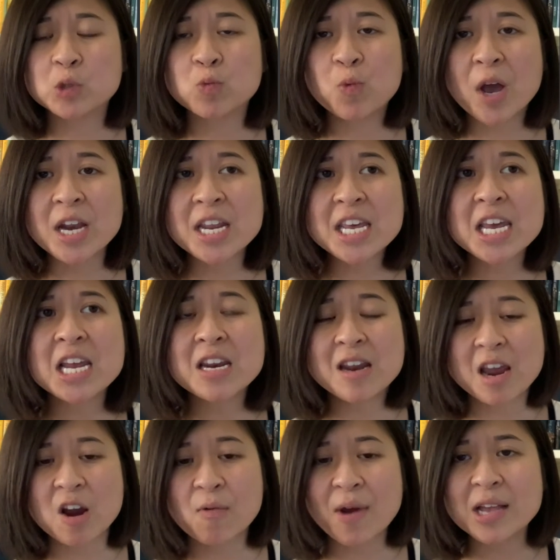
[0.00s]
When he
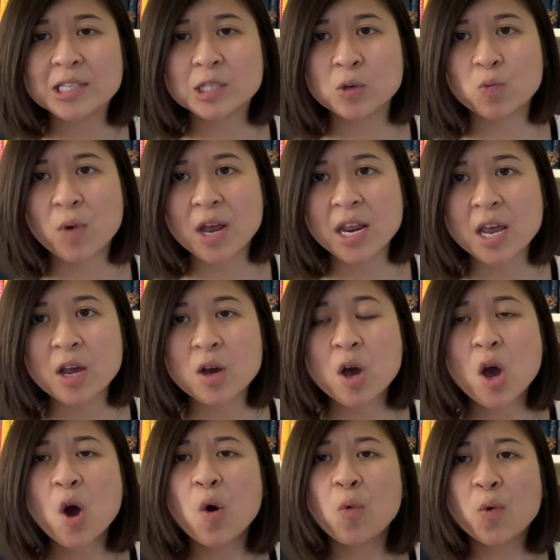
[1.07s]
narrates the wedding,
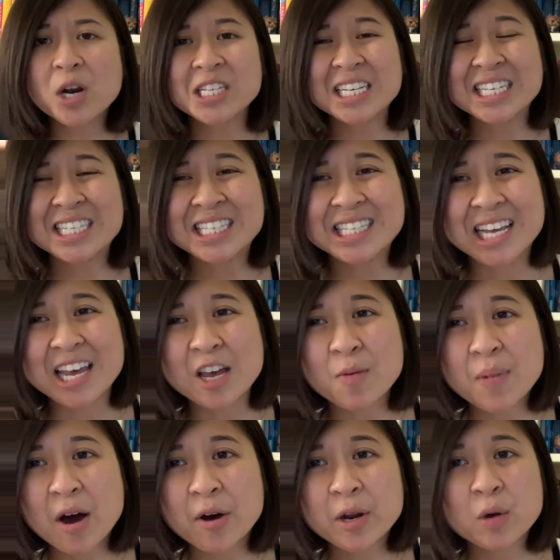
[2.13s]
what does he say
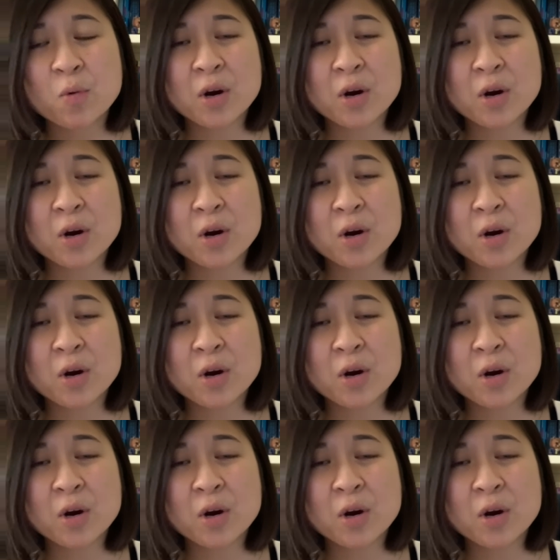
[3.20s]
about it?